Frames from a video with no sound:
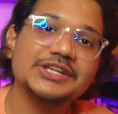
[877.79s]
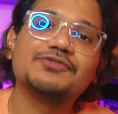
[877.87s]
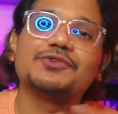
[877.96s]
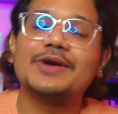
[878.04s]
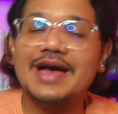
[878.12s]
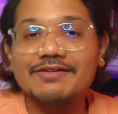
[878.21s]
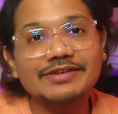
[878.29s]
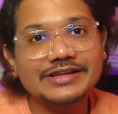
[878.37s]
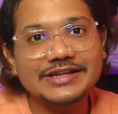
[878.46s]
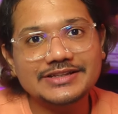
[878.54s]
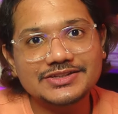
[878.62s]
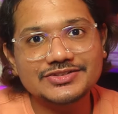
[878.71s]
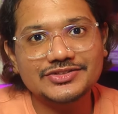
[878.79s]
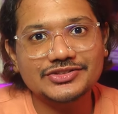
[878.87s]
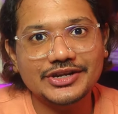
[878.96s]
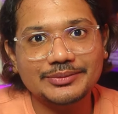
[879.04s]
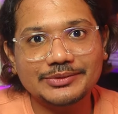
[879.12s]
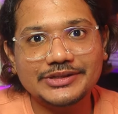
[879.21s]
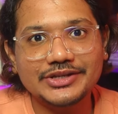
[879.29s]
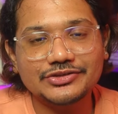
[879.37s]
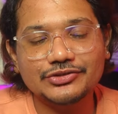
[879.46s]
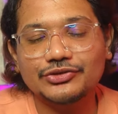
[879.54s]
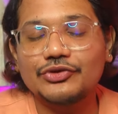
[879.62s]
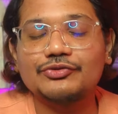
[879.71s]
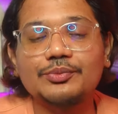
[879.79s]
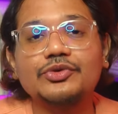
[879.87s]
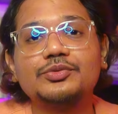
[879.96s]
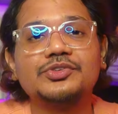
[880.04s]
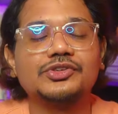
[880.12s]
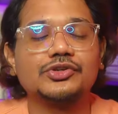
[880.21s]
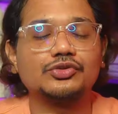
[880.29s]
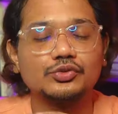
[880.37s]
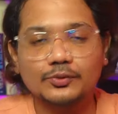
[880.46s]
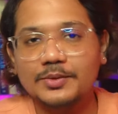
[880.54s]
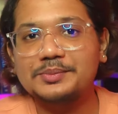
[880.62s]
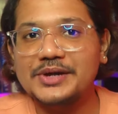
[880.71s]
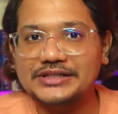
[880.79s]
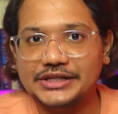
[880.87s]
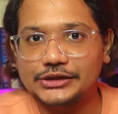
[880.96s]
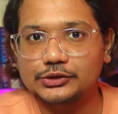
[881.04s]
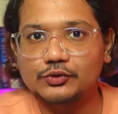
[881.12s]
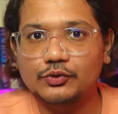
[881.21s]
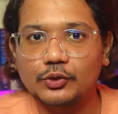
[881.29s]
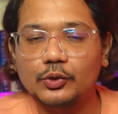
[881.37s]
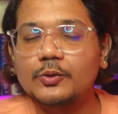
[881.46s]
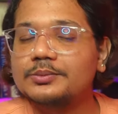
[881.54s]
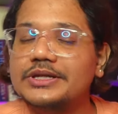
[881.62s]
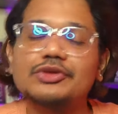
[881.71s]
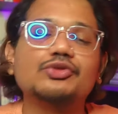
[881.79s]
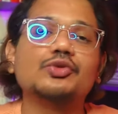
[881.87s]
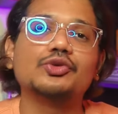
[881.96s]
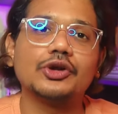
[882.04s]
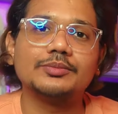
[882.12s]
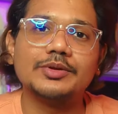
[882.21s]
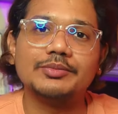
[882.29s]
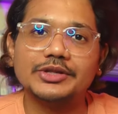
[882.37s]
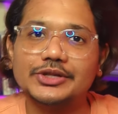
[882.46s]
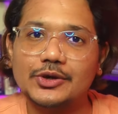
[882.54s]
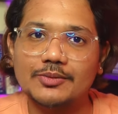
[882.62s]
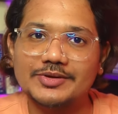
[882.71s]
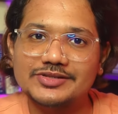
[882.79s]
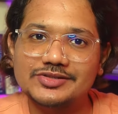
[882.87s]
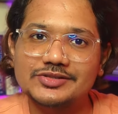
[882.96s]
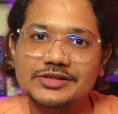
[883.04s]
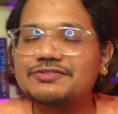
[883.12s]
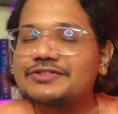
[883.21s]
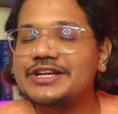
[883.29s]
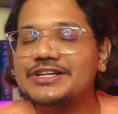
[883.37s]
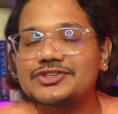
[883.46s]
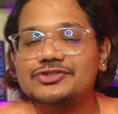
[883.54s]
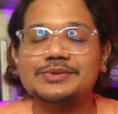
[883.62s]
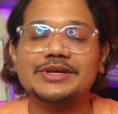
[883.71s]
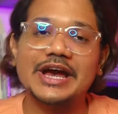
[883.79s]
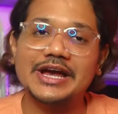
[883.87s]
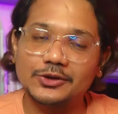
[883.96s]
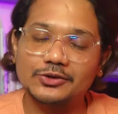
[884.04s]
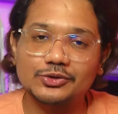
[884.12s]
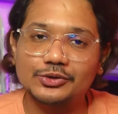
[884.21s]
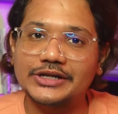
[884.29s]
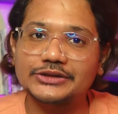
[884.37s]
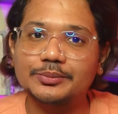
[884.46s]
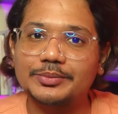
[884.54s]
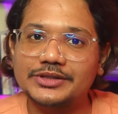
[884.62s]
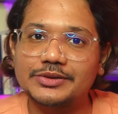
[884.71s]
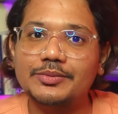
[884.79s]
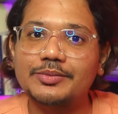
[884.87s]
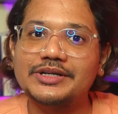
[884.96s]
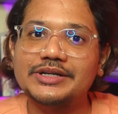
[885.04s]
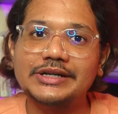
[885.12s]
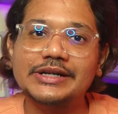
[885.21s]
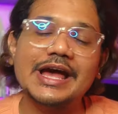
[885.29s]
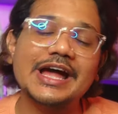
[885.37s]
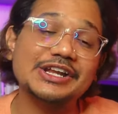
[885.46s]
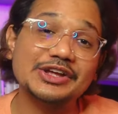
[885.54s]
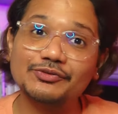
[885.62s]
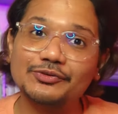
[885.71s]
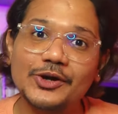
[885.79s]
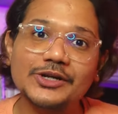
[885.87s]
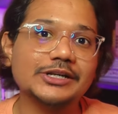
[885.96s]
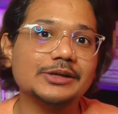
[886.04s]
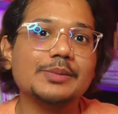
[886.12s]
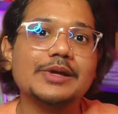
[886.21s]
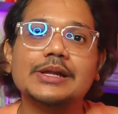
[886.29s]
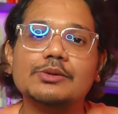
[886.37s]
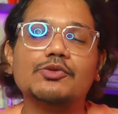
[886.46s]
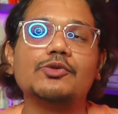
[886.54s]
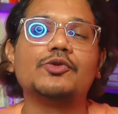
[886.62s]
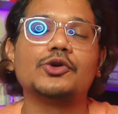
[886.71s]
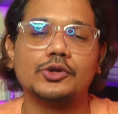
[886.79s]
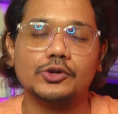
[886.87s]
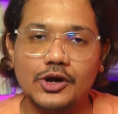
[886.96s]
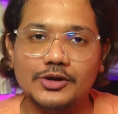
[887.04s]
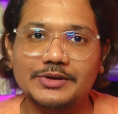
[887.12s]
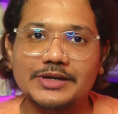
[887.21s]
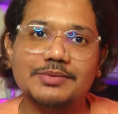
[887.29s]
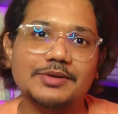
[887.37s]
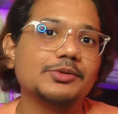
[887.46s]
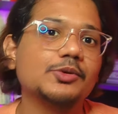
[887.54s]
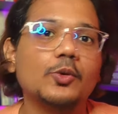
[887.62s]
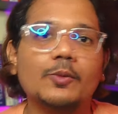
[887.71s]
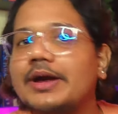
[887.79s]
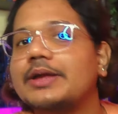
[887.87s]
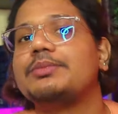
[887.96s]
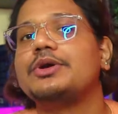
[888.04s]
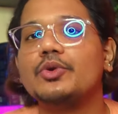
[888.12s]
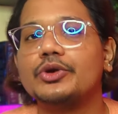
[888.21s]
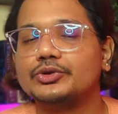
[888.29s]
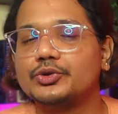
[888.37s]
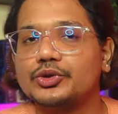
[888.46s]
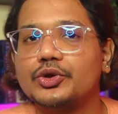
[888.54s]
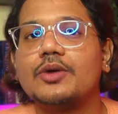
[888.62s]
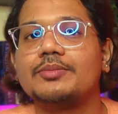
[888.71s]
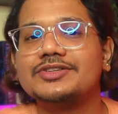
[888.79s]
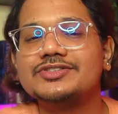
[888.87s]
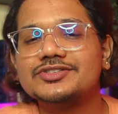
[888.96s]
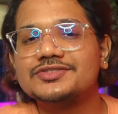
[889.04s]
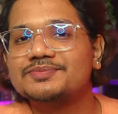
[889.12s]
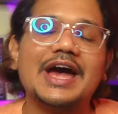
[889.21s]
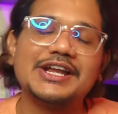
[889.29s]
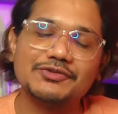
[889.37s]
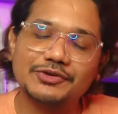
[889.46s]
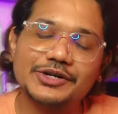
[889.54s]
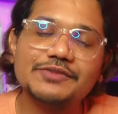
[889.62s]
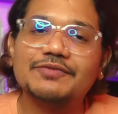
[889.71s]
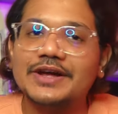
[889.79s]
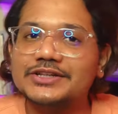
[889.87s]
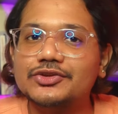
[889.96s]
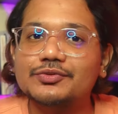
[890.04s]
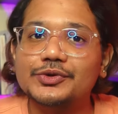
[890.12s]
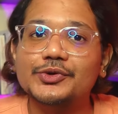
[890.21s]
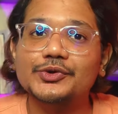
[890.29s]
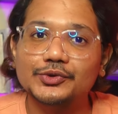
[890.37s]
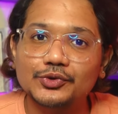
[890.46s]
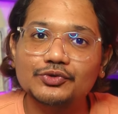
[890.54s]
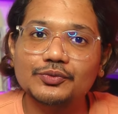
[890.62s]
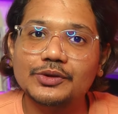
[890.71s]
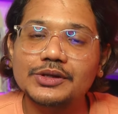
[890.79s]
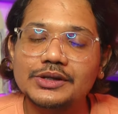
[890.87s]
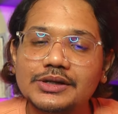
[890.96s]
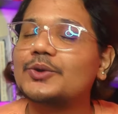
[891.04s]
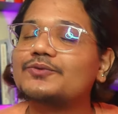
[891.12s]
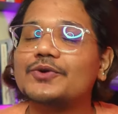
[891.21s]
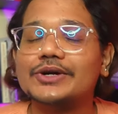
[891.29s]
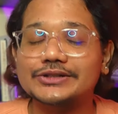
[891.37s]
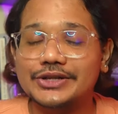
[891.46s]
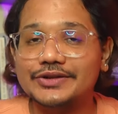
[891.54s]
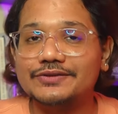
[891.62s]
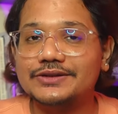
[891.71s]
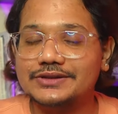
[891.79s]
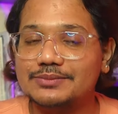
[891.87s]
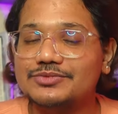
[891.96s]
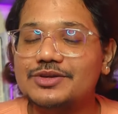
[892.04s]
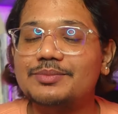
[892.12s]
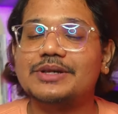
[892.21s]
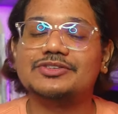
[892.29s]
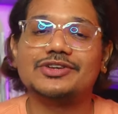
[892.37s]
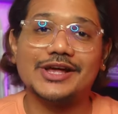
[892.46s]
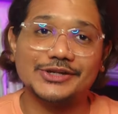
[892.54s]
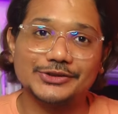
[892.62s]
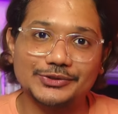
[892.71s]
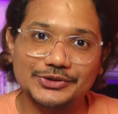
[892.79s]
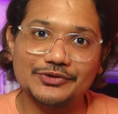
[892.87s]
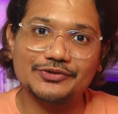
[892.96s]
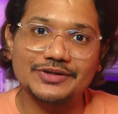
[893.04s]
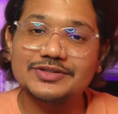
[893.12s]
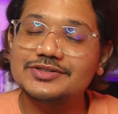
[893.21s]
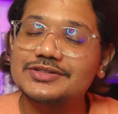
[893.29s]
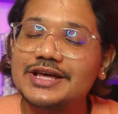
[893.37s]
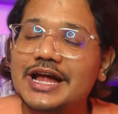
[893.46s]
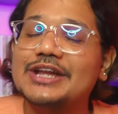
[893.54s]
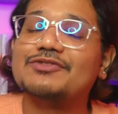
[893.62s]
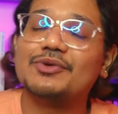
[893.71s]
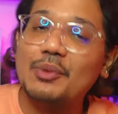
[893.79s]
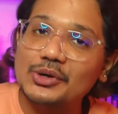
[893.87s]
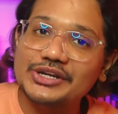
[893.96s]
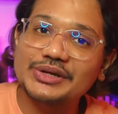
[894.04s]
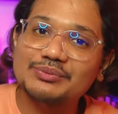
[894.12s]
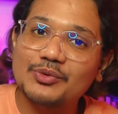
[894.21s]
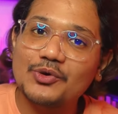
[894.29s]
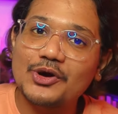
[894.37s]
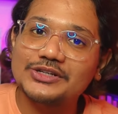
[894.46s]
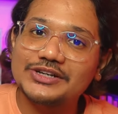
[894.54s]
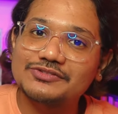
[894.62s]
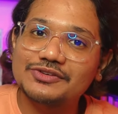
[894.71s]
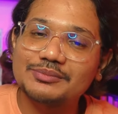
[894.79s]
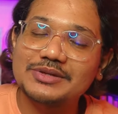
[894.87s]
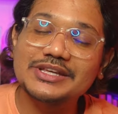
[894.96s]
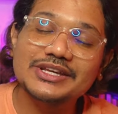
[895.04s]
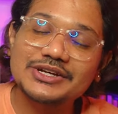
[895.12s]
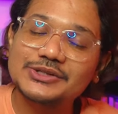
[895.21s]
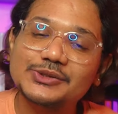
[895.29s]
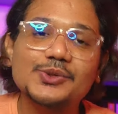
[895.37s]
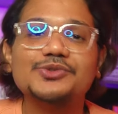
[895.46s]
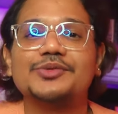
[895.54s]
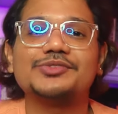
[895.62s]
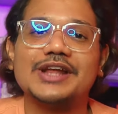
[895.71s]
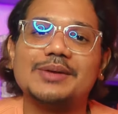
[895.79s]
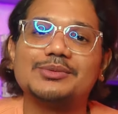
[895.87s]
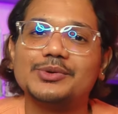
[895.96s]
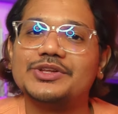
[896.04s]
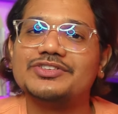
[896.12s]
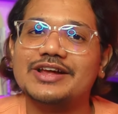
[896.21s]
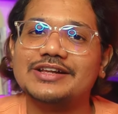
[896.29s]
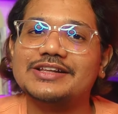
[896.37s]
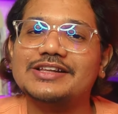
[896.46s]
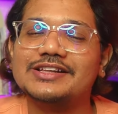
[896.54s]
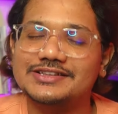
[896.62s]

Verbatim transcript: If you have any other such recommendations of books which are super practical to follow, please do drop them in the comments. If they interest me, I'll also try to pick them up and read. And if not, it'll be helpful for a lot many people who might be going through the comments. And if you did find this video useful, don't forget to give it a thumbs up and share it with your friends. And if you want to get more content from me, do subscribe to the channel.